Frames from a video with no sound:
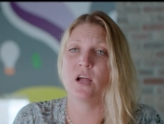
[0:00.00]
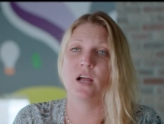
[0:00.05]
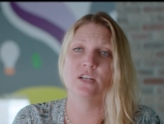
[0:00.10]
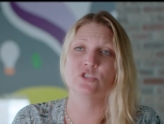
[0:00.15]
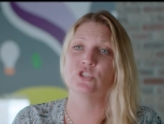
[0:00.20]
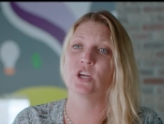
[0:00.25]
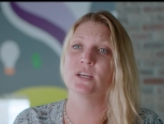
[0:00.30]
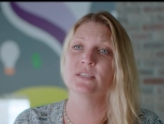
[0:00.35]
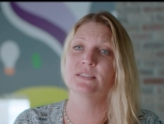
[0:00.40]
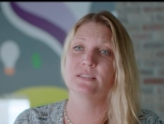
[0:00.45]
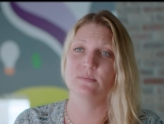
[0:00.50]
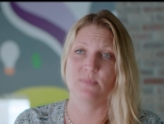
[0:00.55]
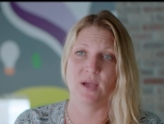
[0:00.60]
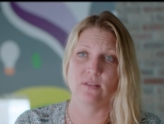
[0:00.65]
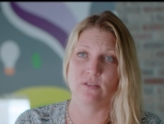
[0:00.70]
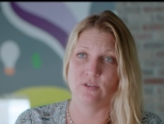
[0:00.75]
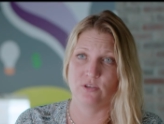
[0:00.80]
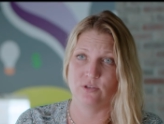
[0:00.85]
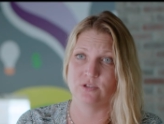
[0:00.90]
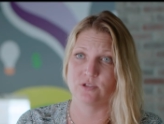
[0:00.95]
not just about
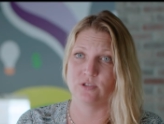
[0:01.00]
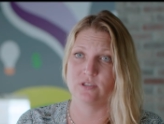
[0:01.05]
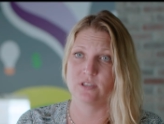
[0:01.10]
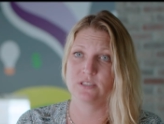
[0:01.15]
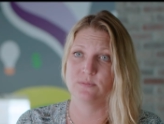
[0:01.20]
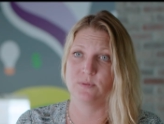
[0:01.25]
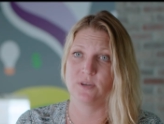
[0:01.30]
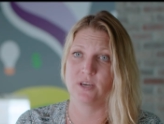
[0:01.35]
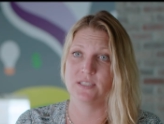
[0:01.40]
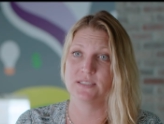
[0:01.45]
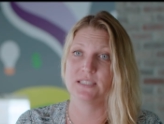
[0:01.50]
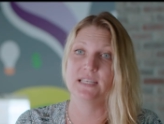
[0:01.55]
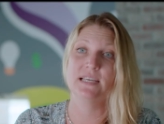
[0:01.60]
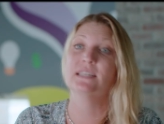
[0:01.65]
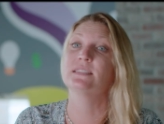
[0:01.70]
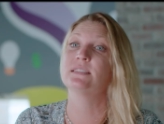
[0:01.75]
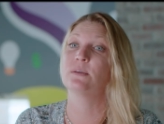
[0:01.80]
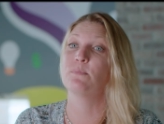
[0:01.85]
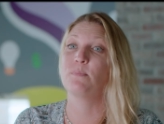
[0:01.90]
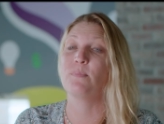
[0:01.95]
the user experience,
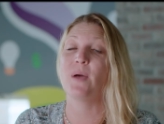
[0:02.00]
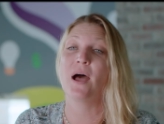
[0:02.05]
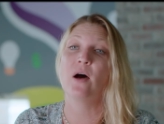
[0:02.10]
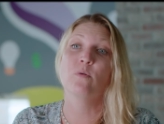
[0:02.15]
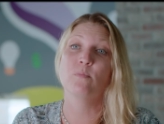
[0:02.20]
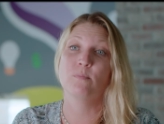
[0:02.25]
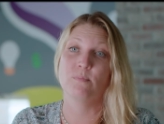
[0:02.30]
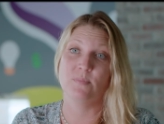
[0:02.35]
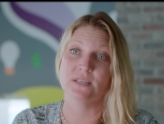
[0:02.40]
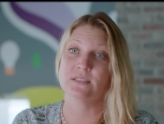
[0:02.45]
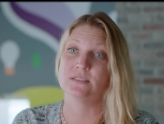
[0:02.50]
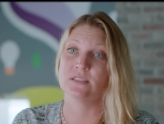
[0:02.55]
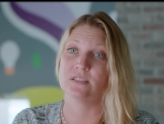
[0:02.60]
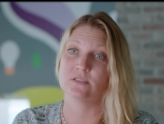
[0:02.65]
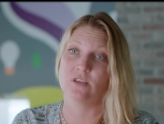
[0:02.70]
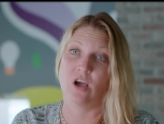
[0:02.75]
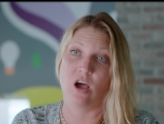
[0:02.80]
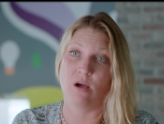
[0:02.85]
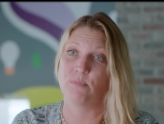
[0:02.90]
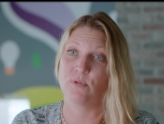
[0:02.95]
it's about business
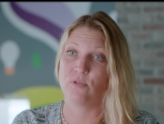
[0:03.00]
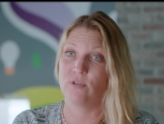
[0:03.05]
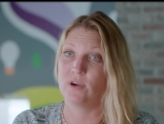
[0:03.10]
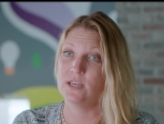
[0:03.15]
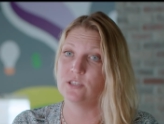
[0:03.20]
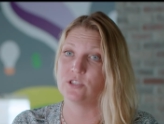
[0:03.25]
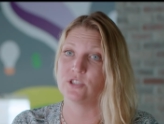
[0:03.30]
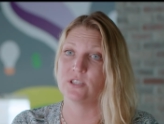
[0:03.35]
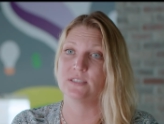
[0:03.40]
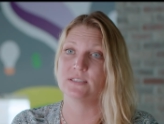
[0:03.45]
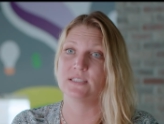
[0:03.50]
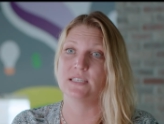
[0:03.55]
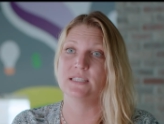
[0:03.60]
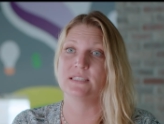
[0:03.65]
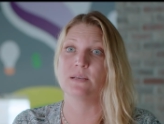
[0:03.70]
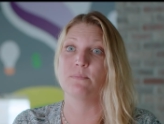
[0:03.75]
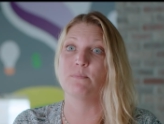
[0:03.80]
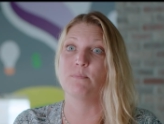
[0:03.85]
operations, it's